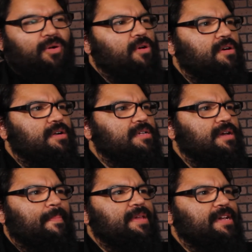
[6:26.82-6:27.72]
Or,
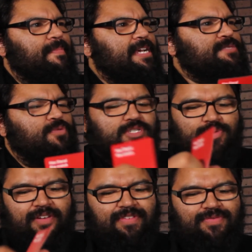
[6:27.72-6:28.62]
I mean, you can make s'mores
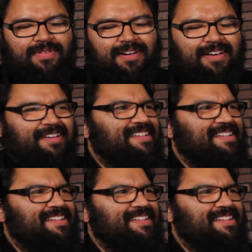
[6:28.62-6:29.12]
whenever you want.